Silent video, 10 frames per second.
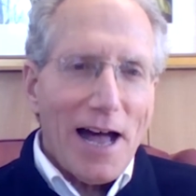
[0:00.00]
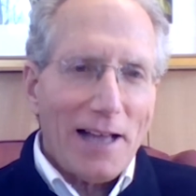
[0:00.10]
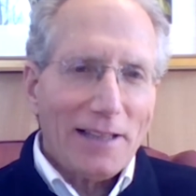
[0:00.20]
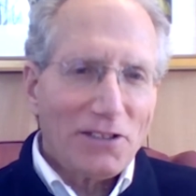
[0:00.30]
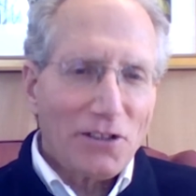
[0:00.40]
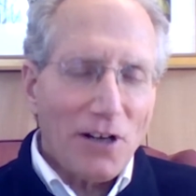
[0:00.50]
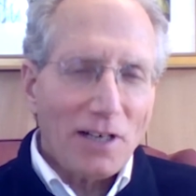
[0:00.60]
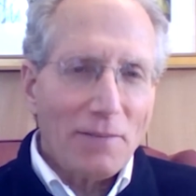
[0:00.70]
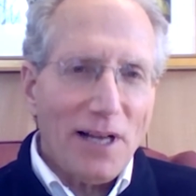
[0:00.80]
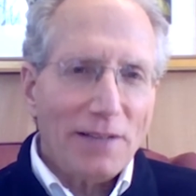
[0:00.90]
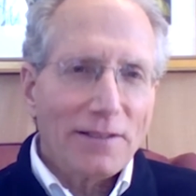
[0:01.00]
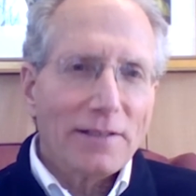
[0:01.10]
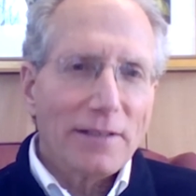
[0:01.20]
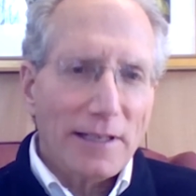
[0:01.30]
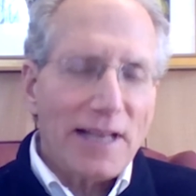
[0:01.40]
Let's talk about
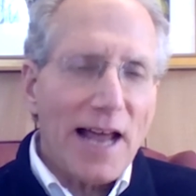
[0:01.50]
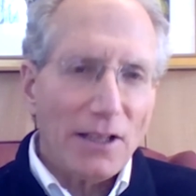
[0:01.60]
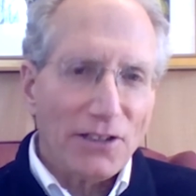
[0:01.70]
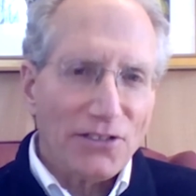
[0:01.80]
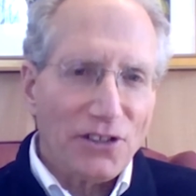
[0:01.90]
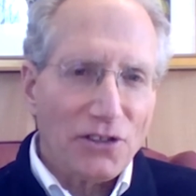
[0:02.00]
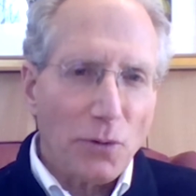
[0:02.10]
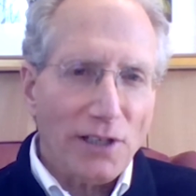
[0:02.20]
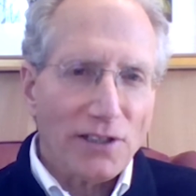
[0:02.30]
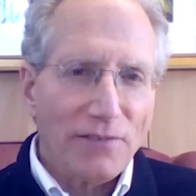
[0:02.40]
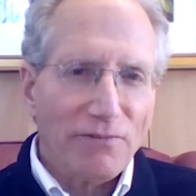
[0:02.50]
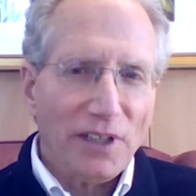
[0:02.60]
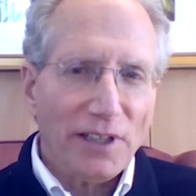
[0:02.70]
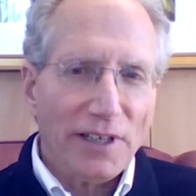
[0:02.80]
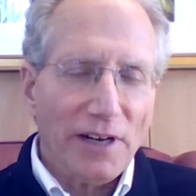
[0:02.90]
the talent situation in
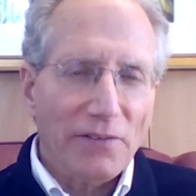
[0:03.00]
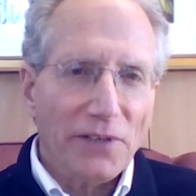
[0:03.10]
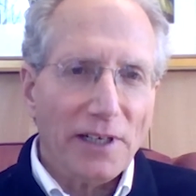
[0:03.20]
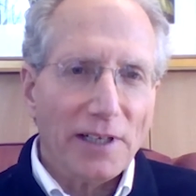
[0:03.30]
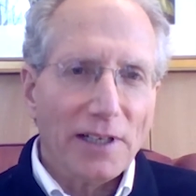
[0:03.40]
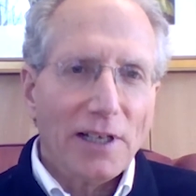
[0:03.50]
Philadelphia.